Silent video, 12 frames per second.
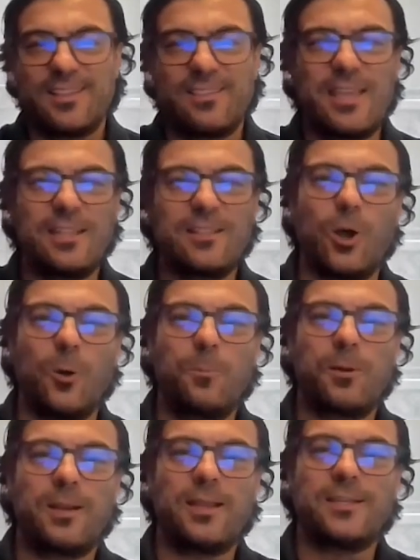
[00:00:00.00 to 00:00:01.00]
That
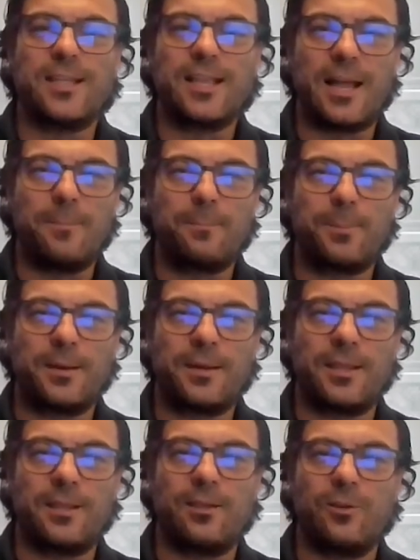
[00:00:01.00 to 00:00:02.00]
operating
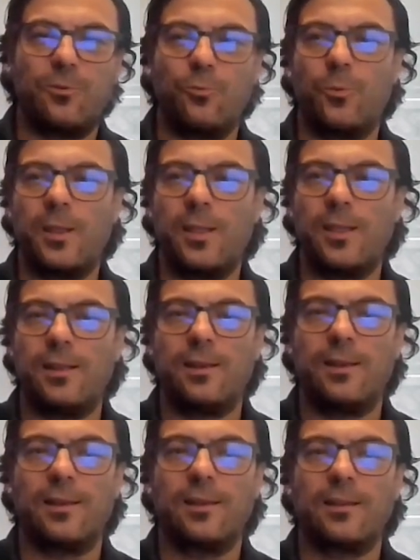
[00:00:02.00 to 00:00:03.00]
company
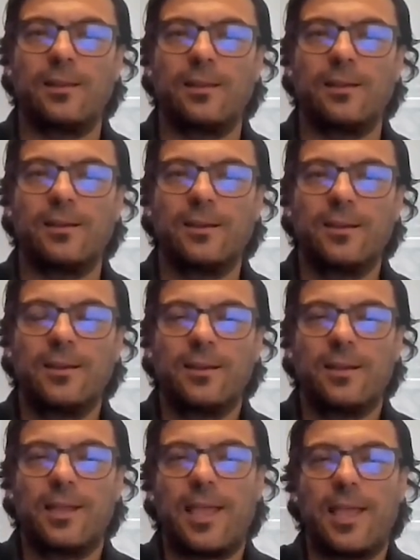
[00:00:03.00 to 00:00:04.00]
will
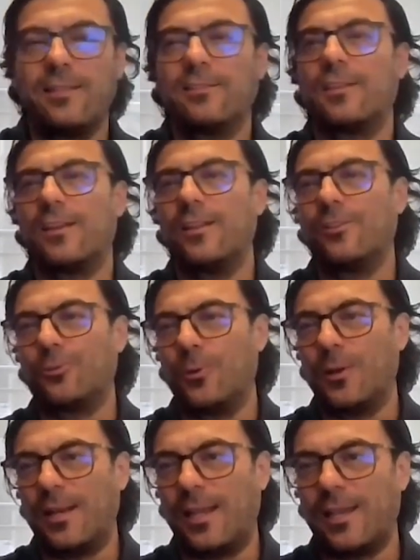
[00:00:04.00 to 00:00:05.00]
enter into
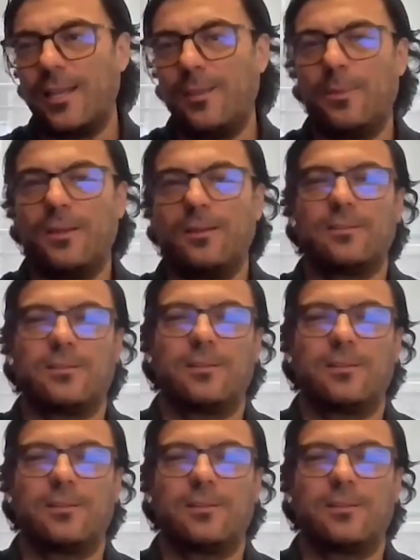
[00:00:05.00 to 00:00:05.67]
an agreement